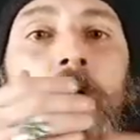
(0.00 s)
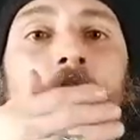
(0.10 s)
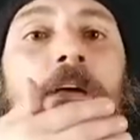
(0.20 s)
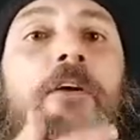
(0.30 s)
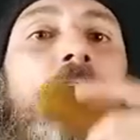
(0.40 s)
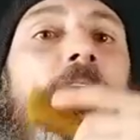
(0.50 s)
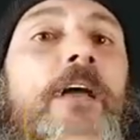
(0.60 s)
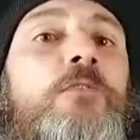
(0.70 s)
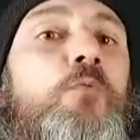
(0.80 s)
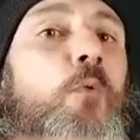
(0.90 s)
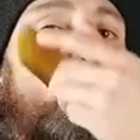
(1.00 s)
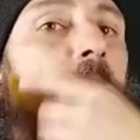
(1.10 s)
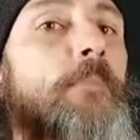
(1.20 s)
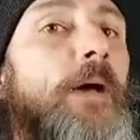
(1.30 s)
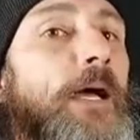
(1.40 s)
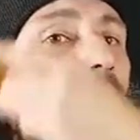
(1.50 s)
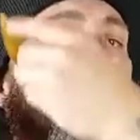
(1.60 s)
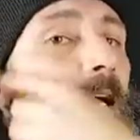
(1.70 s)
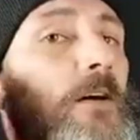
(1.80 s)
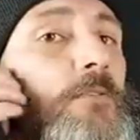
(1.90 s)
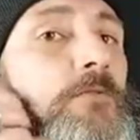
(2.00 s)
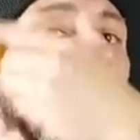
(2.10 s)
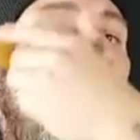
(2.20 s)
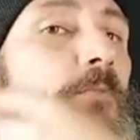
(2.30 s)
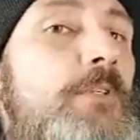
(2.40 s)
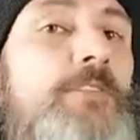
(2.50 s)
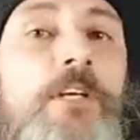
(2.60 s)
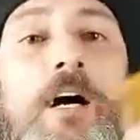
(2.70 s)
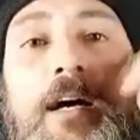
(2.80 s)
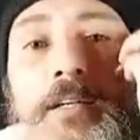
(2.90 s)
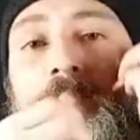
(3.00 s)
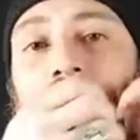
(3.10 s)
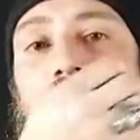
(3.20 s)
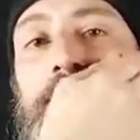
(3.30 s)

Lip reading: And go ahead and work it back down from the sides,